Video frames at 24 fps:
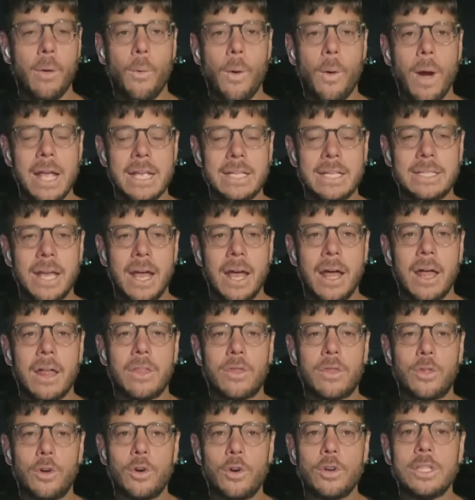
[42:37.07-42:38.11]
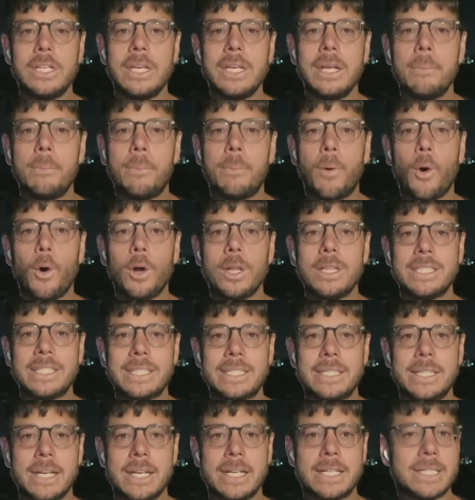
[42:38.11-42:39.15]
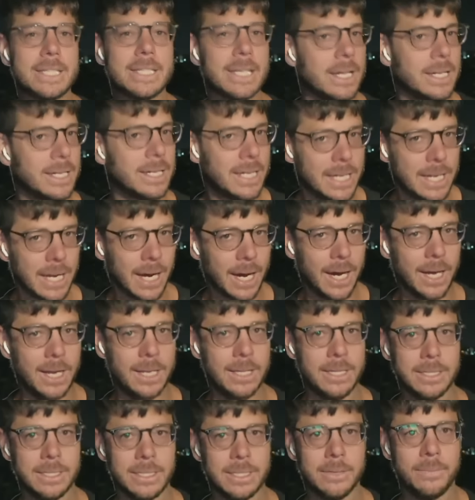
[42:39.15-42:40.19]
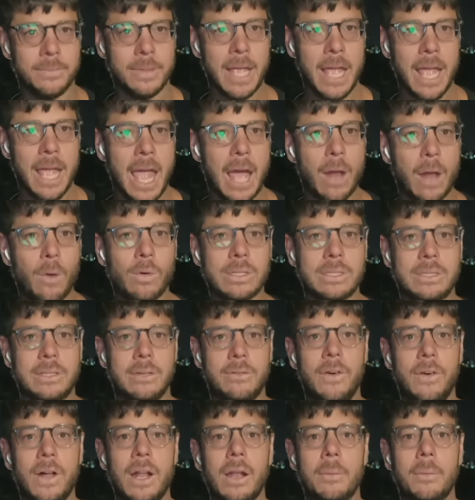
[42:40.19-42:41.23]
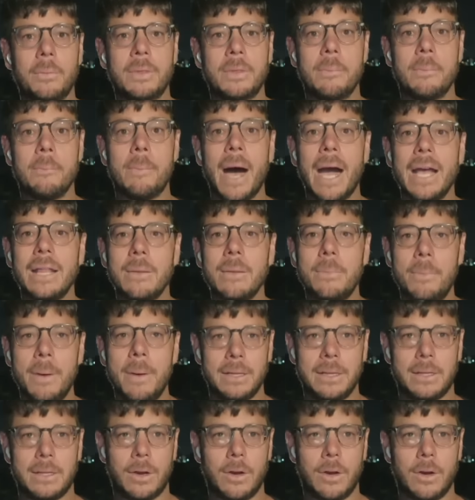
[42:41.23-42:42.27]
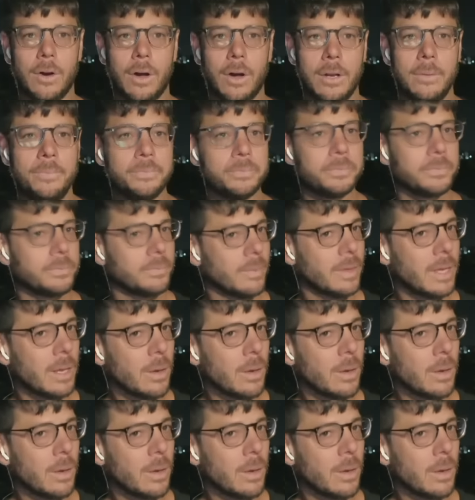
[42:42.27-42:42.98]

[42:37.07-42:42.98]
It weighs 13.6 tons and was developed by the Pentagon